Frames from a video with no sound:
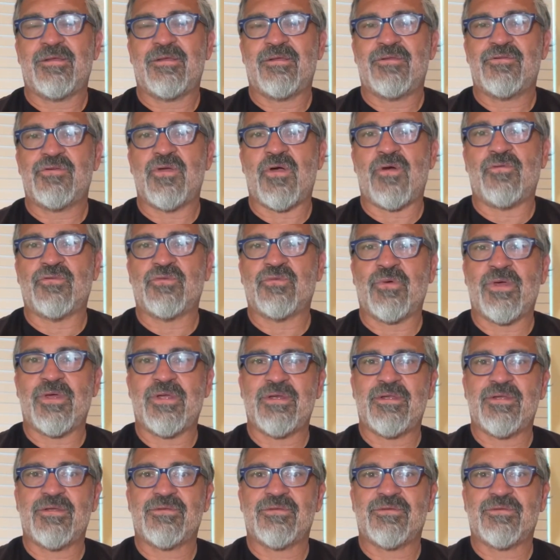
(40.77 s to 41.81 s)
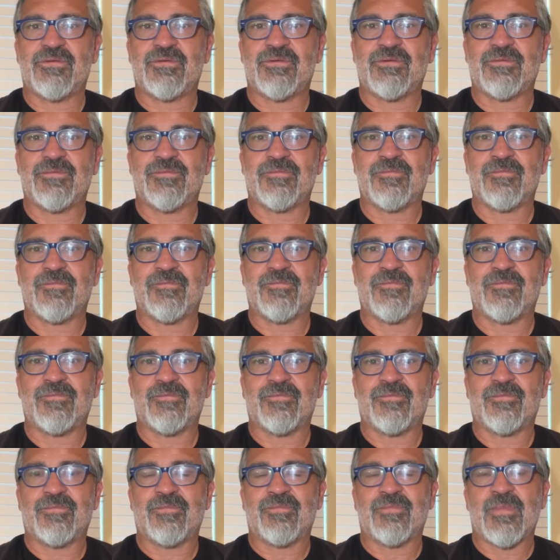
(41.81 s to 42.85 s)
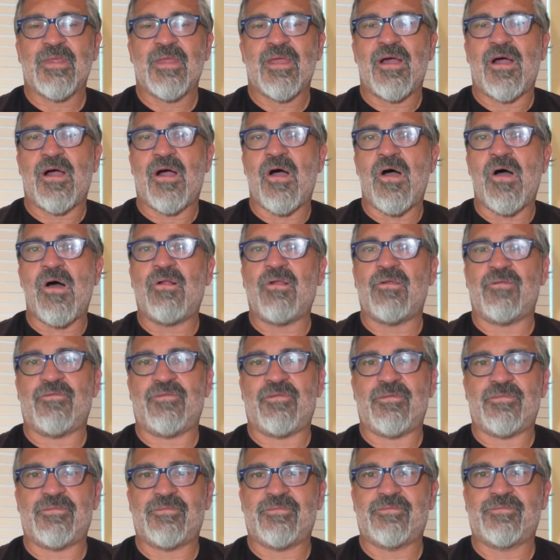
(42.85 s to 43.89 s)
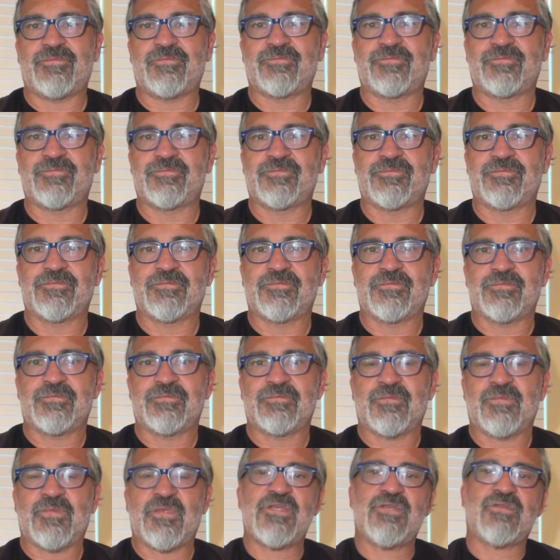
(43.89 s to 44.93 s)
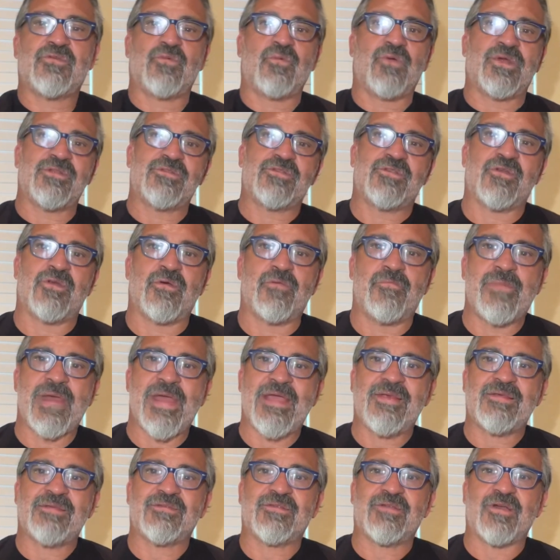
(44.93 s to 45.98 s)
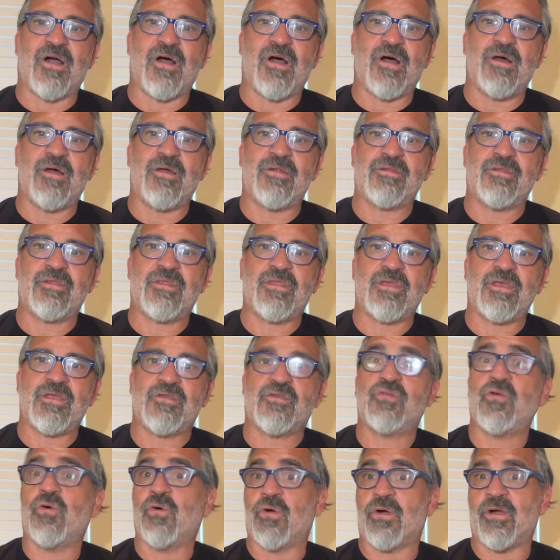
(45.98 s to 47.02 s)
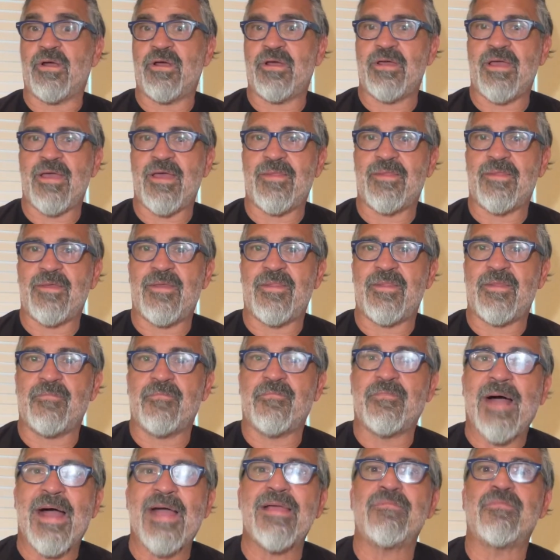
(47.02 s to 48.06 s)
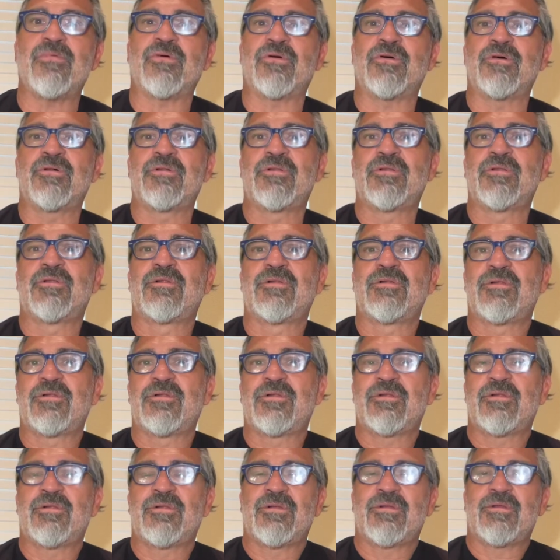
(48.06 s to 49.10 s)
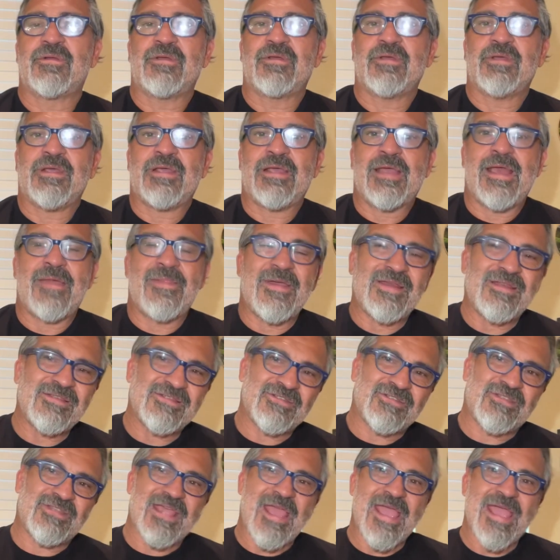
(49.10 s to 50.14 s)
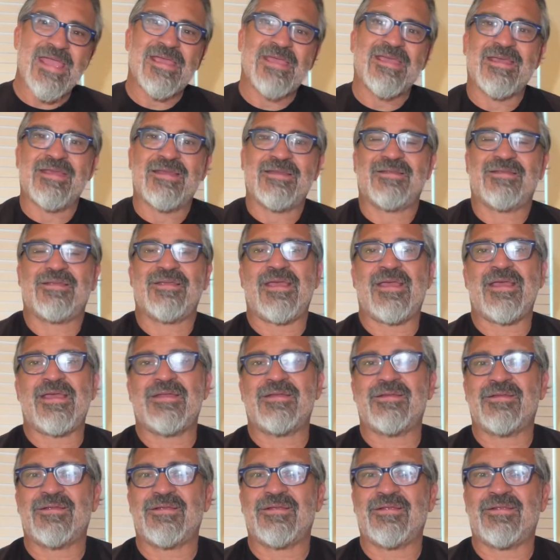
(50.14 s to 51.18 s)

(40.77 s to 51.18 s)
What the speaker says: Jehovah's Witness, all of them. These are ones that are based on the Torah and then the Bible. And they just take it and